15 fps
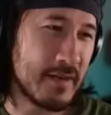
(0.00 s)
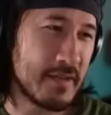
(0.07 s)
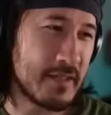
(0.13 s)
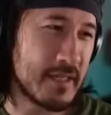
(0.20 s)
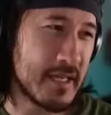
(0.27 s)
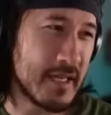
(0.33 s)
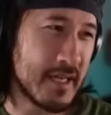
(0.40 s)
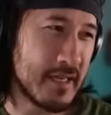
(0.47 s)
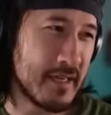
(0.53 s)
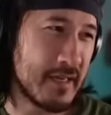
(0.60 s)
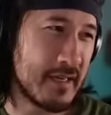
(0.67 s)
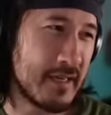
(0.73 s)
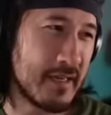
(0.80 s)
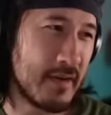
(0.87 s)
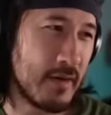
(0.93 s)
See,
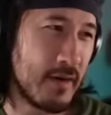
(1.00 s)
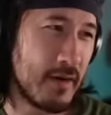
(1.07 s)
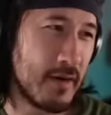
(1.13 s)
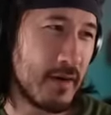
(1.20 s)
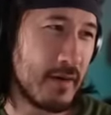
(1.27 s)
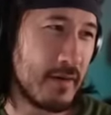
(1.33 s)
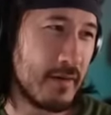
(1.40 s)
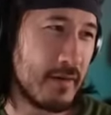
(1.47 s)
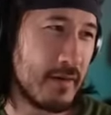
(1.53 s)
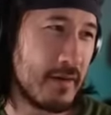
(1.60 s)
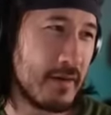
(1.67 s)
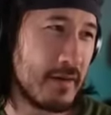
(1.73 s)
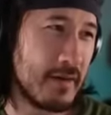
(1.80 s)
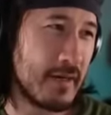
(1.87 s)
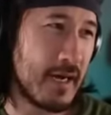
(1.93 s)
oh,
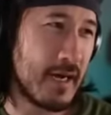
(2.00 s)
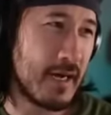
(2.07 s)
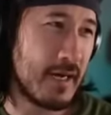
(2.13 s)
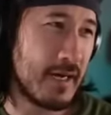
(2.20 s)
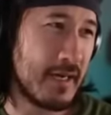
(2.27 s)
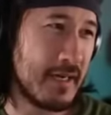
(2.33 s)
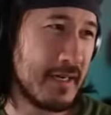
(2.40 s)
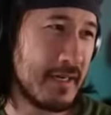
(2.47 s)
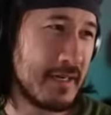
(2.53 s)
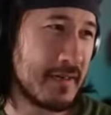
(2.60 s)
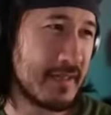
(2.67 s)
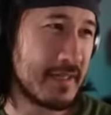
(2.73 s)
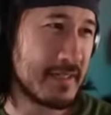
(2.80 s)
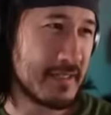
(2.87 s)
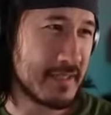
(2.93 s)
uh huh.
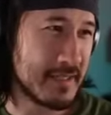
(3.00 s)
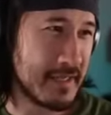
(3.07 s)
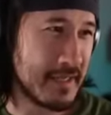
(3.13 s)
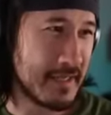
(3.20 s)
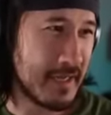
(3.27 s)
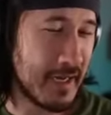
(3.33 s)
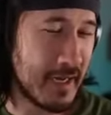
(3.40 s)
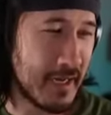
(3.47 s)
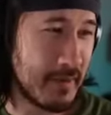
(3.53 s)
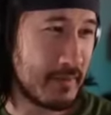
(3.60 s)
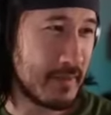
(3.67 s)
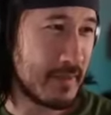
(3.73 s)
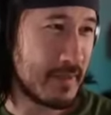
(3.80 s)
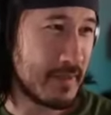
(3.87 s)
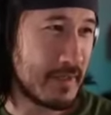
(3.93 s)
This isn't
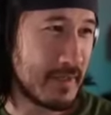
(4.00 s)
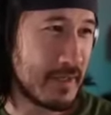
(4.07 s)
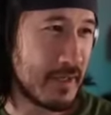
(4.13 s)
um.